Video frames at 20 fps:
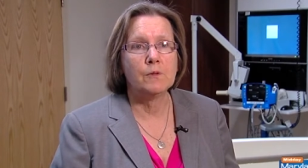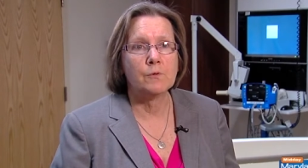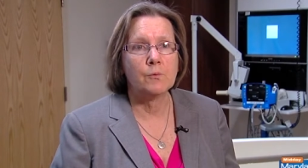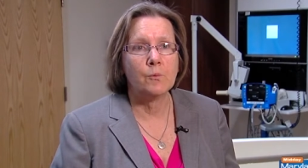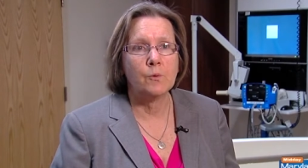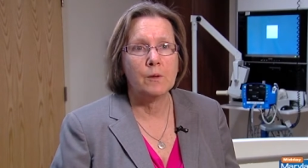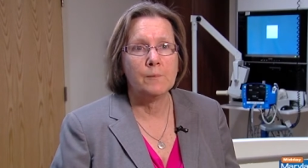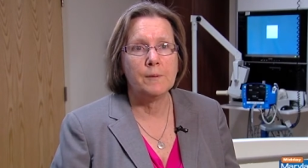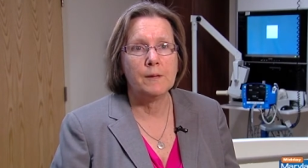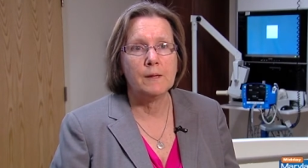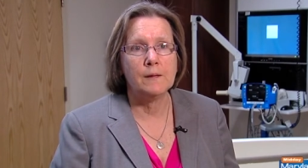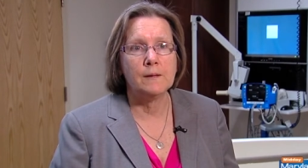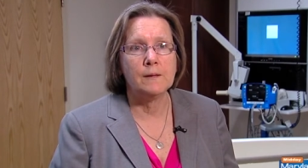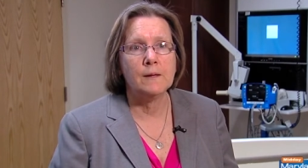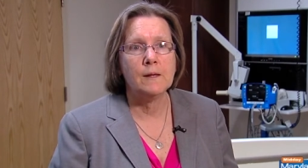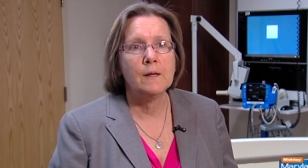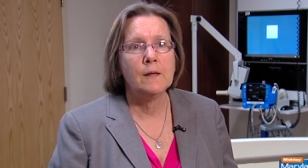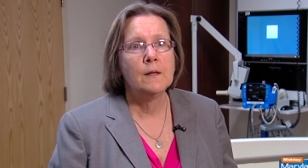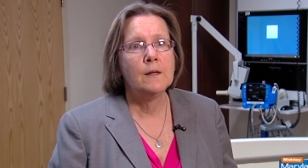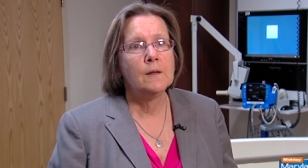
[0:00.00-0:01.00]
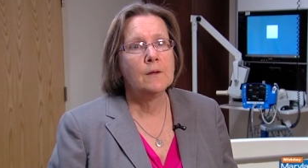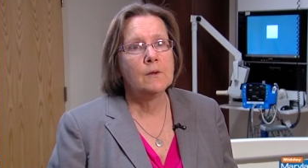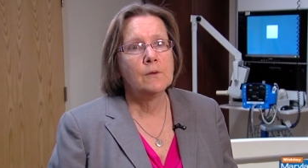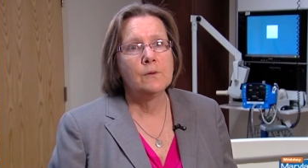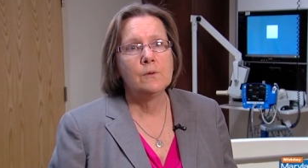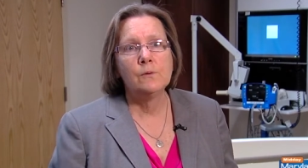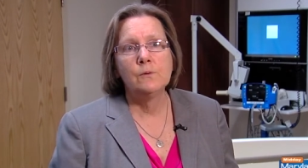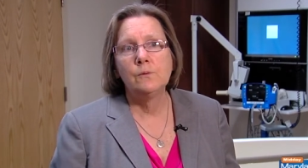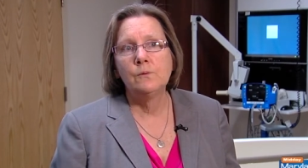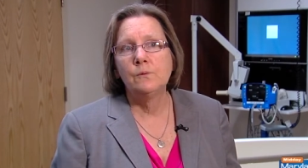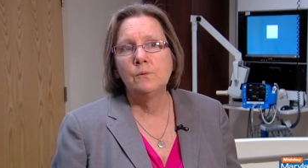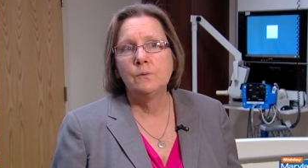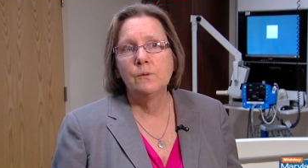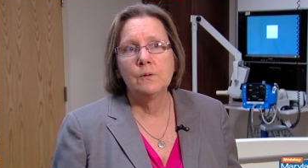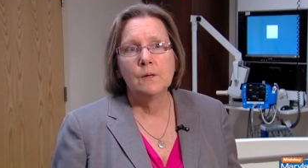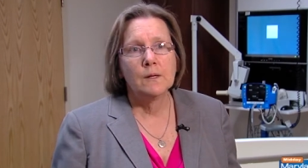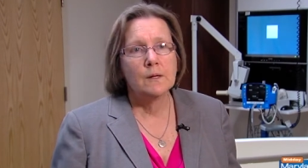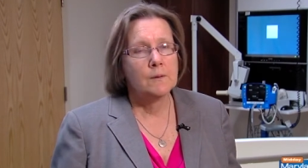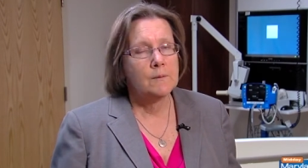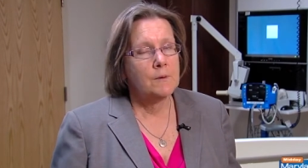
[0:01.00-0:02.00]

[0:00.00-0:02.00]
with women who